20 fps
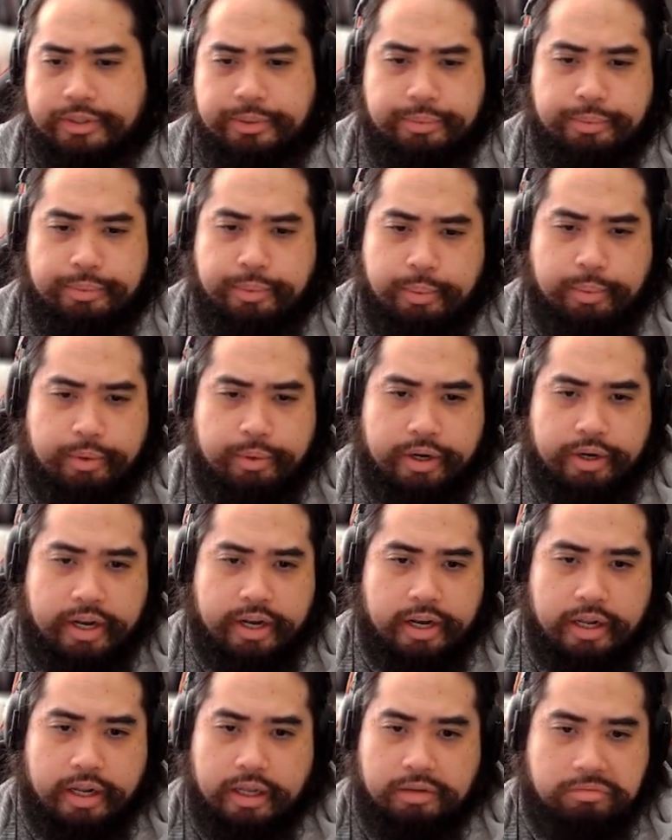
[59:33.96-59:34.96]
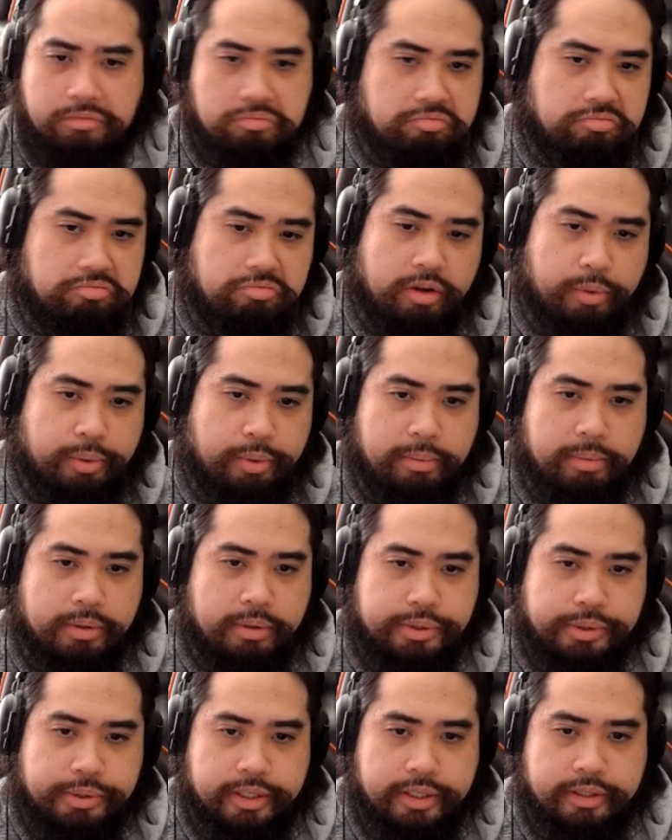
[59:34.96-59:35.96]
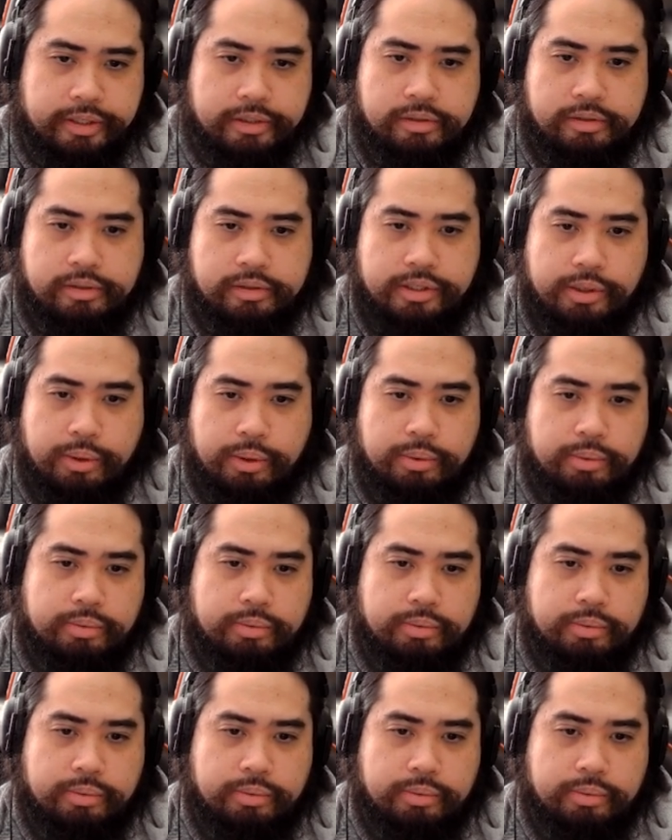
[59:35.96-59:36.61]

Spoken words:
we weren't getting the rainbow training, so...